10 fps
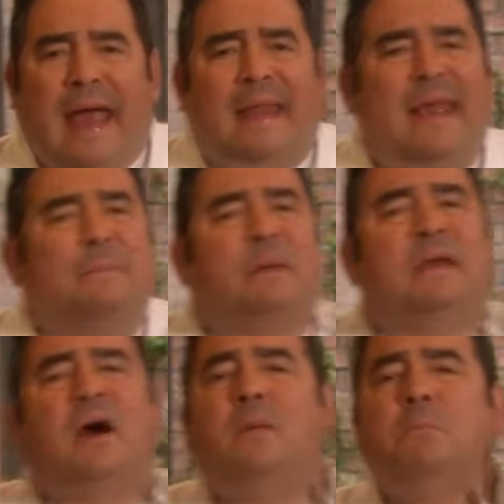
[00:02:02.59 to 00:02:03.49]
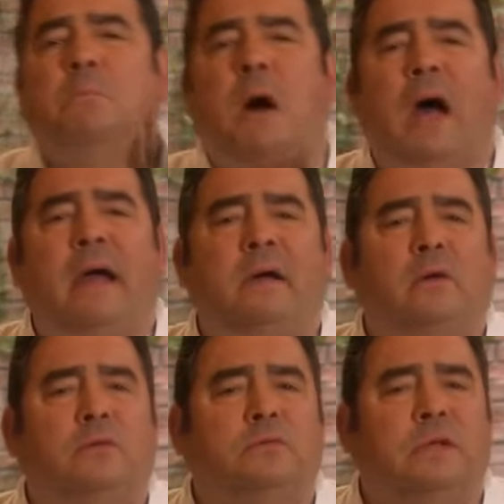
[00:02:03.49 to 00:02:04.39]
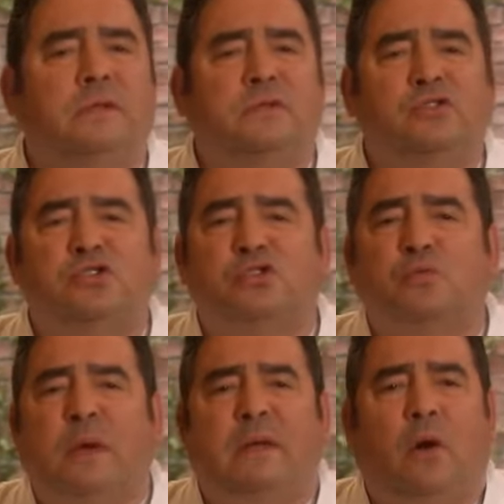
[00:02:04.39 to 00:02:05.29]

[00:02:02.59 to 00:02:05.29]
and they become mild and sweet